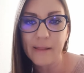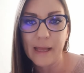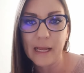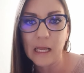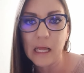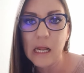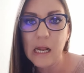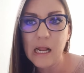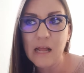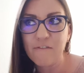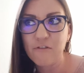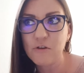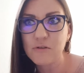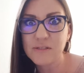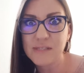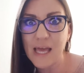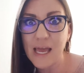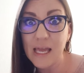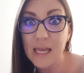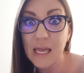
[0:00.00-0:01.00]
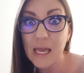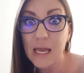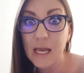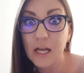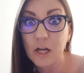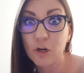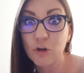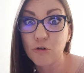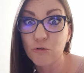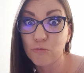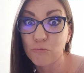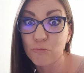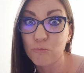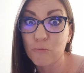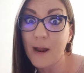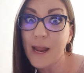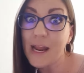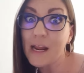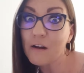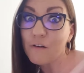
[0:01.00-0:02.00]
Like, if you say,
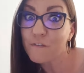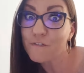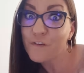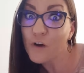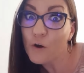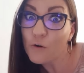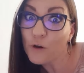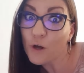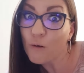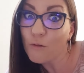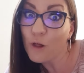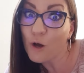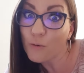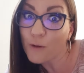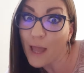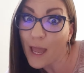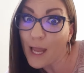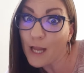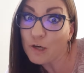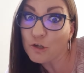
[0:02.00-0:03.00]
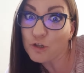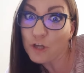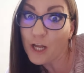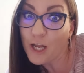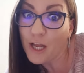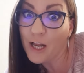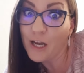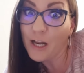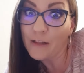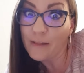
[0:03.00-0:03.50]
great photo location,